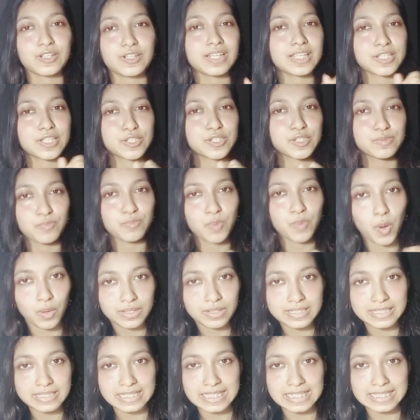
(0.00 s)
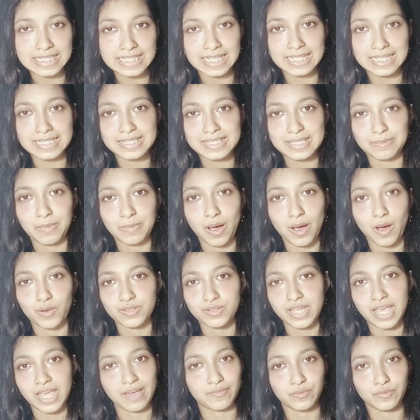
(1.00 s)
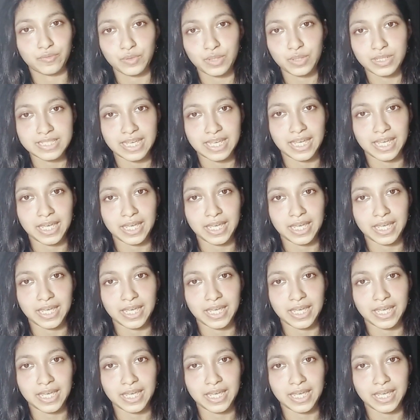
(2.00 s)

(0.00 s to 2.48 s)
you know, like small details about every